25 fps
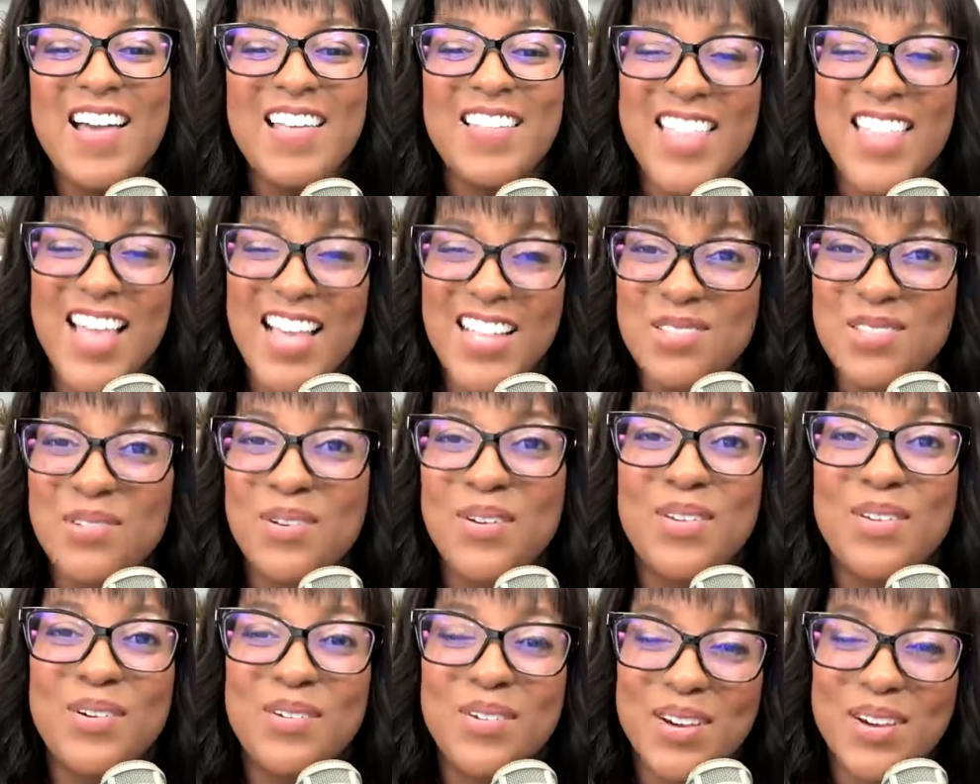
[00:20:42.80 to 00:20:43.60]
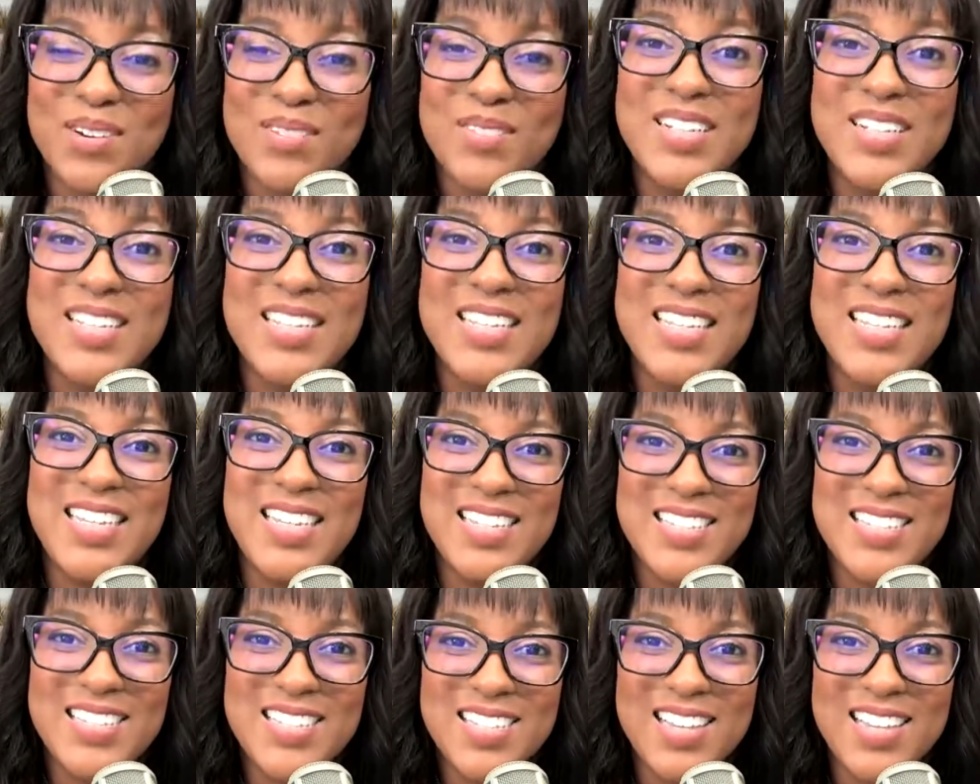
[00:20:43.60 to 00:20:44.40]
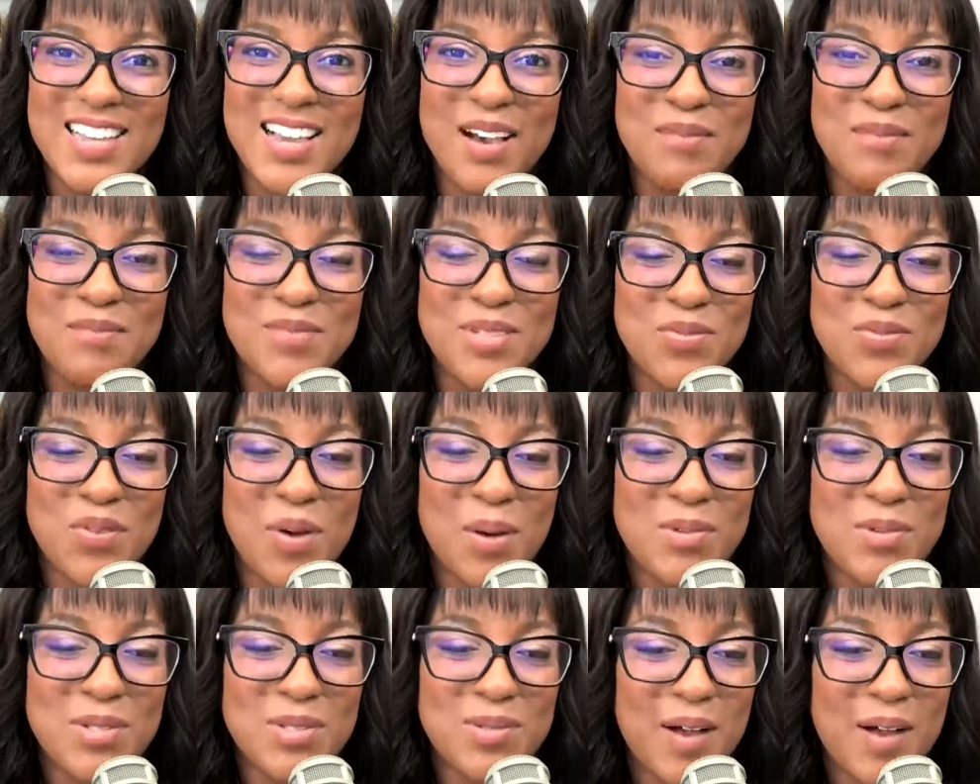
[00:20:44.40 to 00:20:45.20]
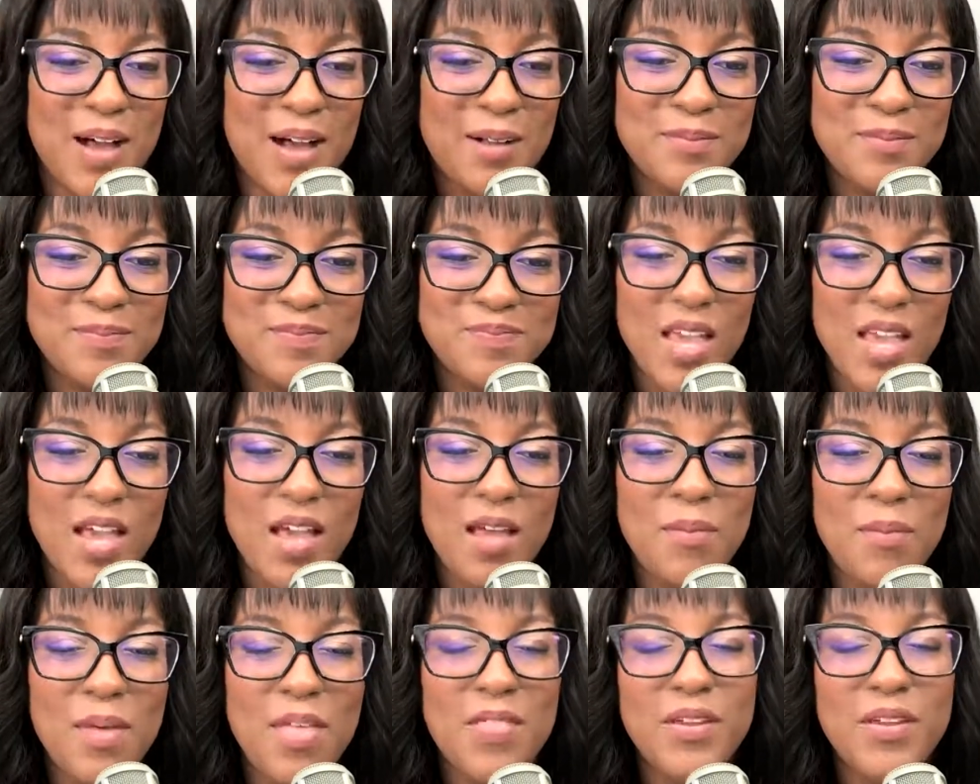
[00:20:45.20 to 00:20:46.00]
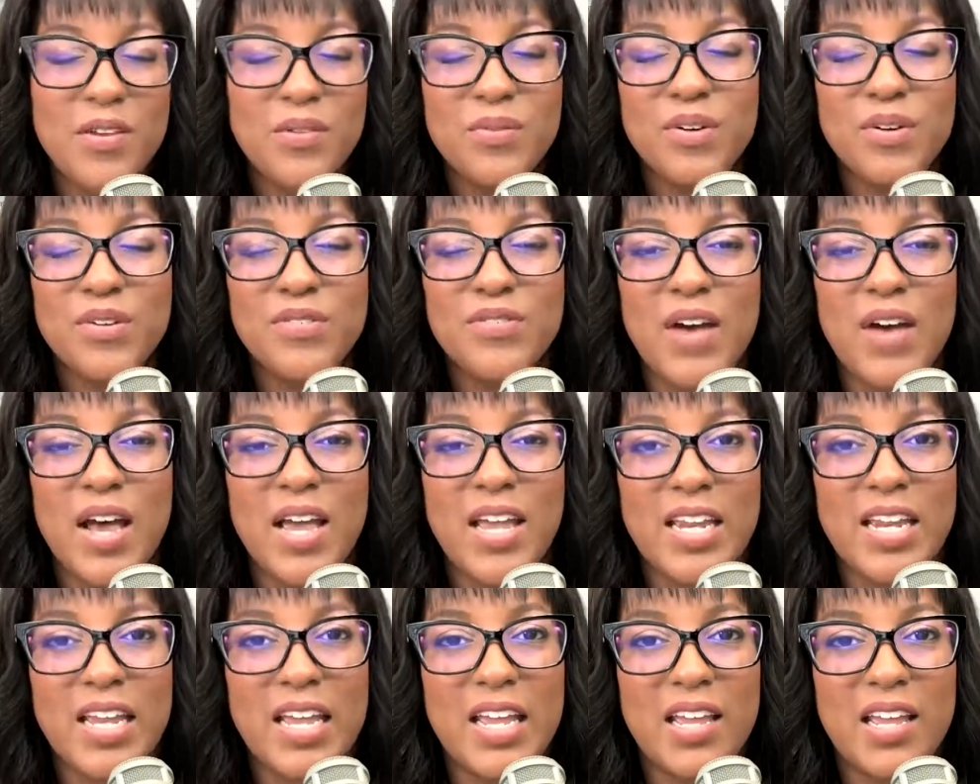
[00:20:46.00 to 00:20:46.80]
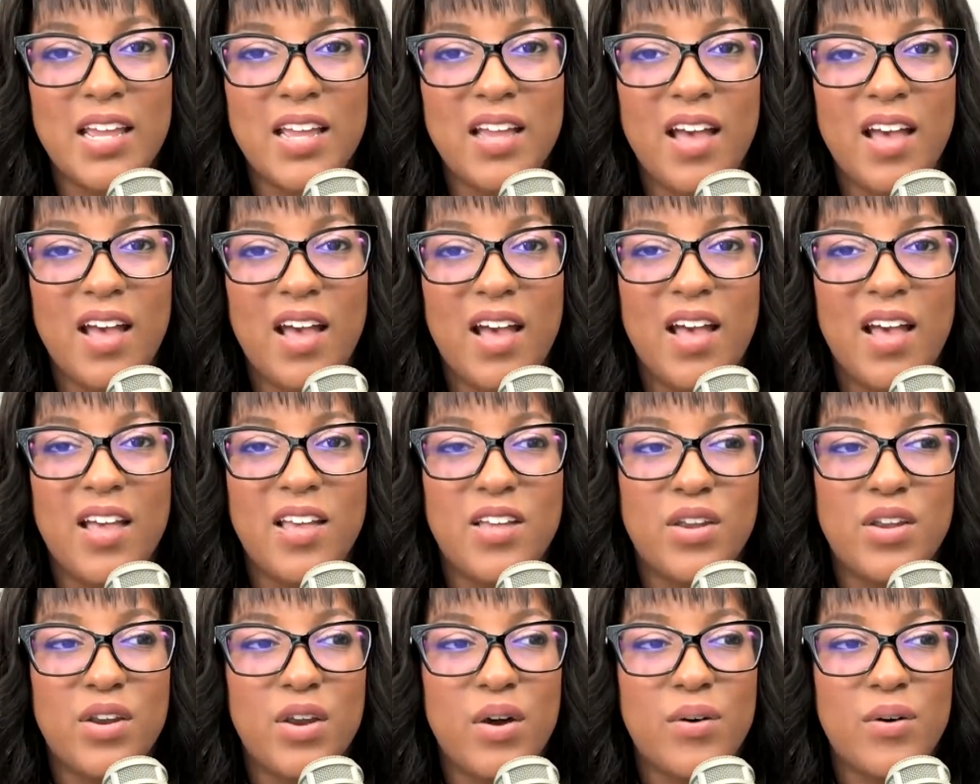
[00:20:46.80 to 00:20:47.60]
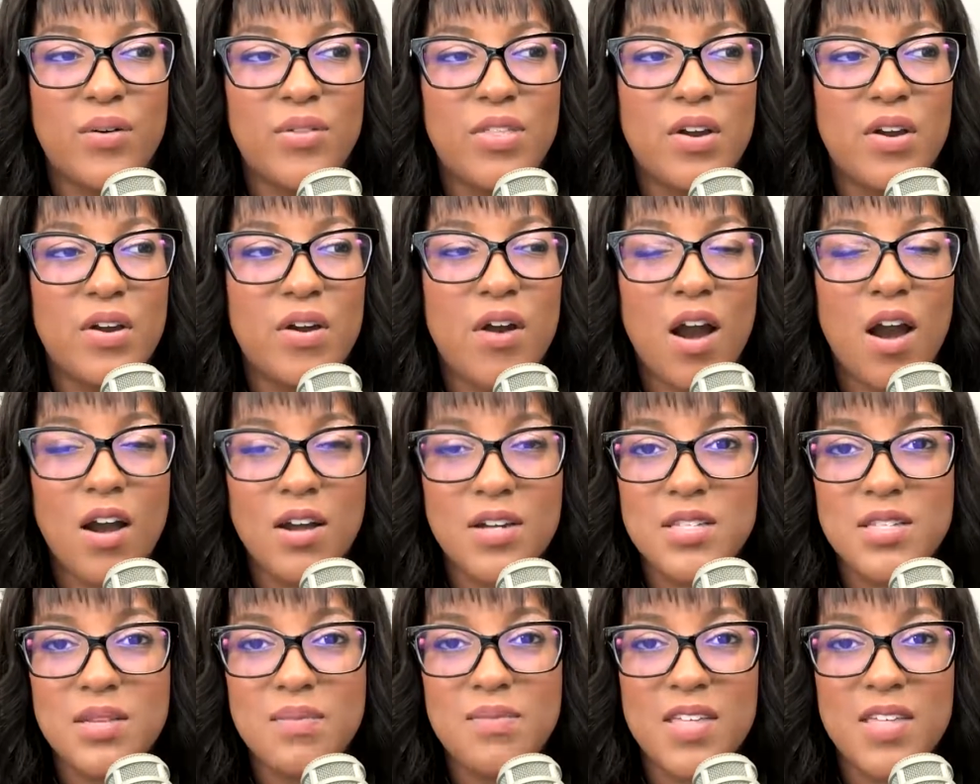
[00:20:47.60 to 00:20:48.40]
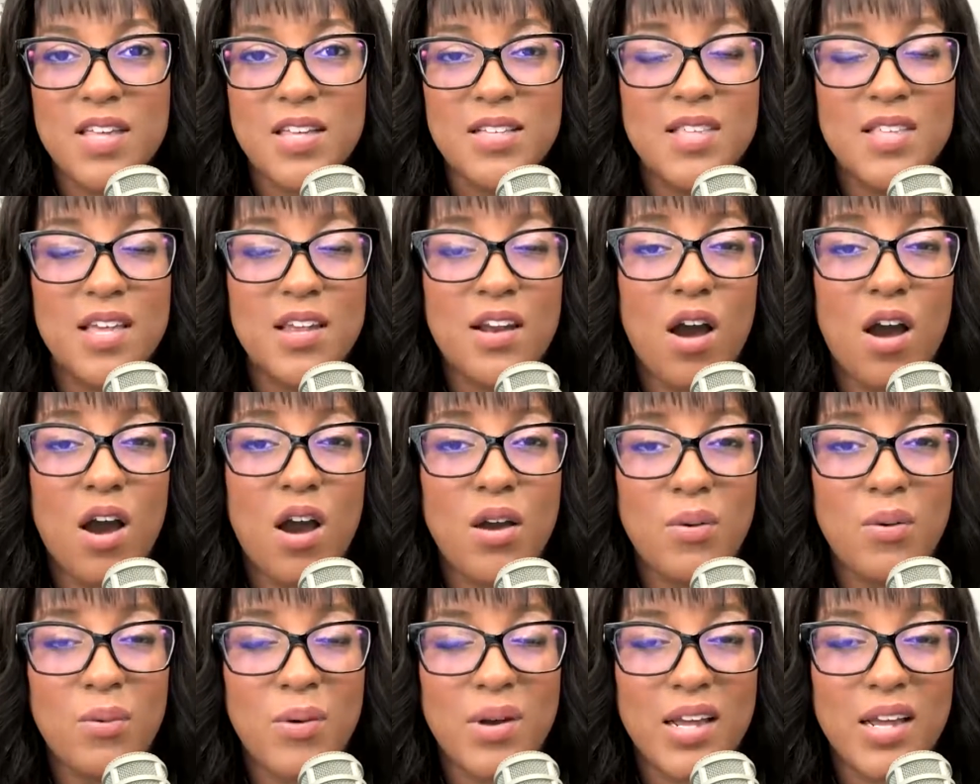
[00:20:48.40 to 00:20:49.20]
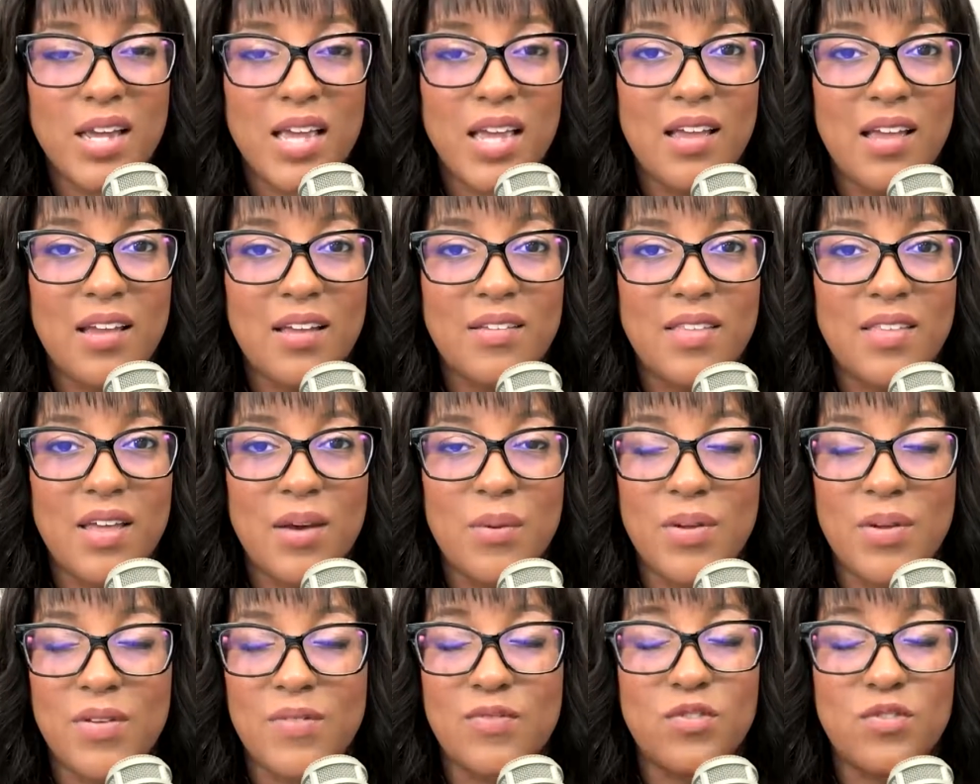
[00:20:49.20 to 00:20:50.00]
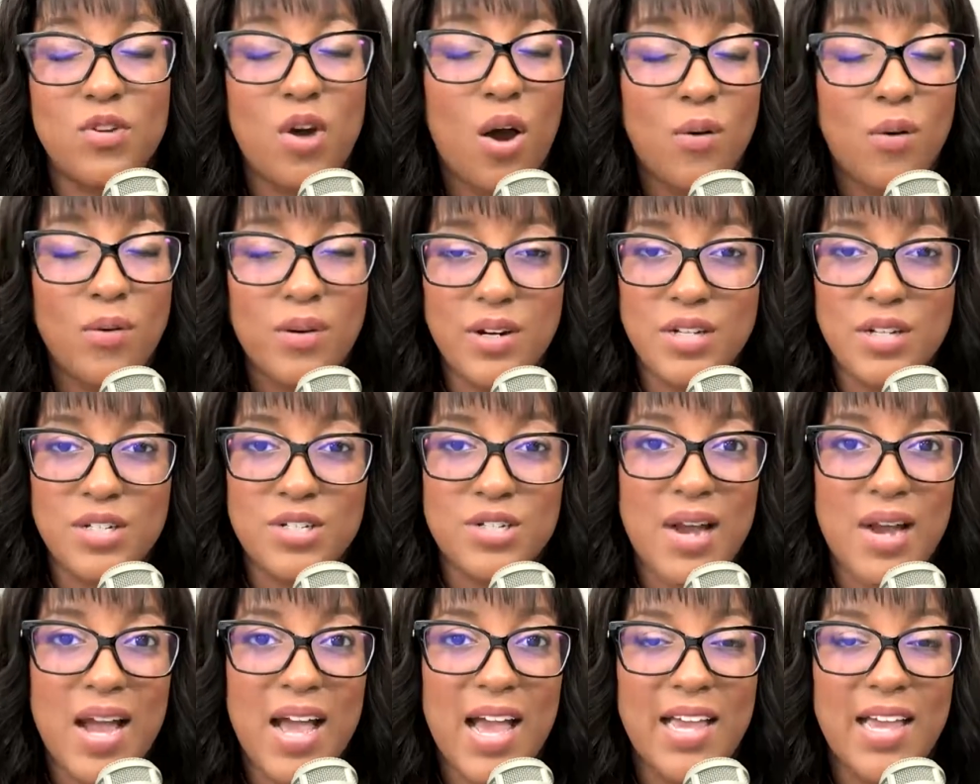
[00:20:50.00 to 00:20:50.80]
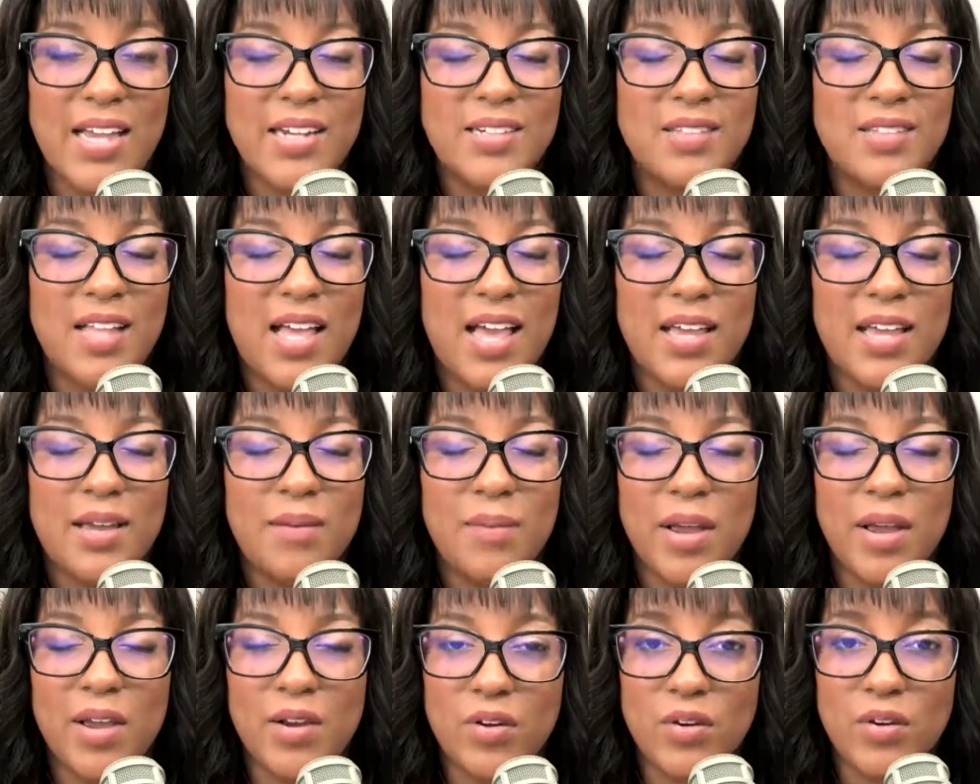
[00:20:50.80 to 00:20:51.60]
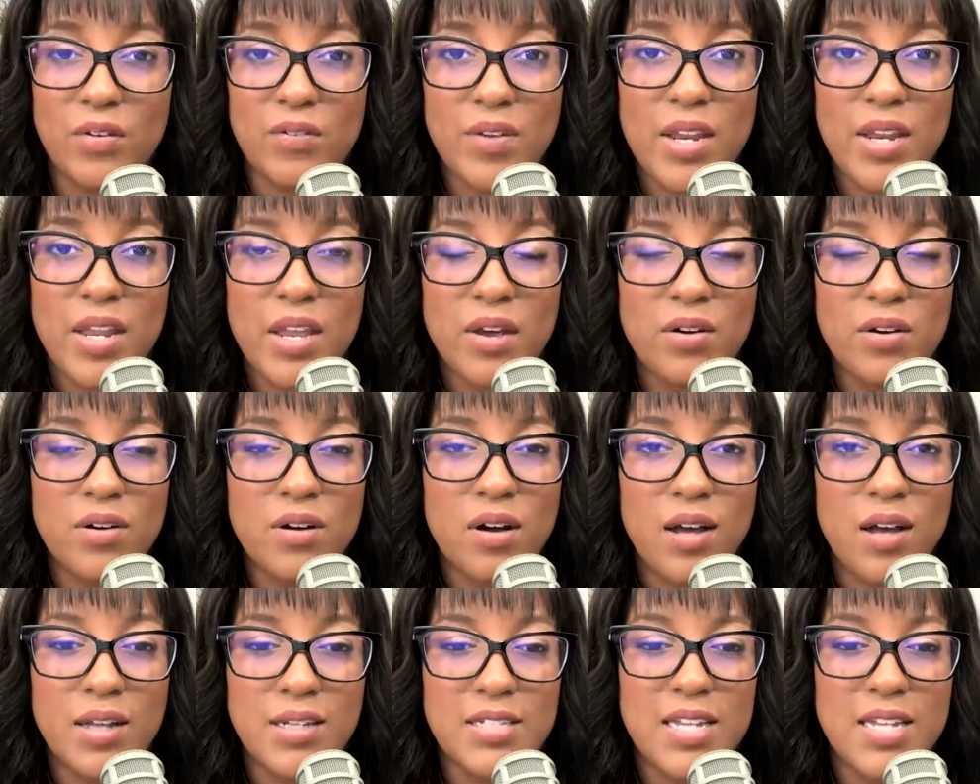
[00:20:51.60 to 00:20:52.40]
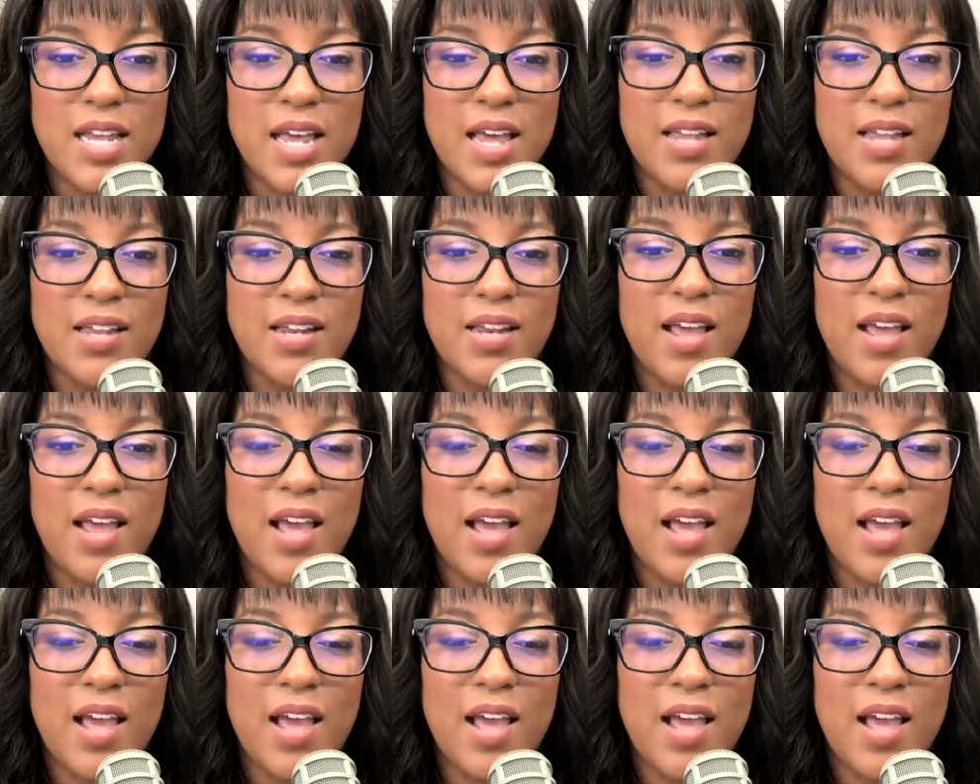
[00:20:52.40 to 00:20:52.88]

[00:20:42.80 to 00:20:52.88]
that's where the word release comes from as well. And then refining. There are some things that are working that we've already tried, like micro video content.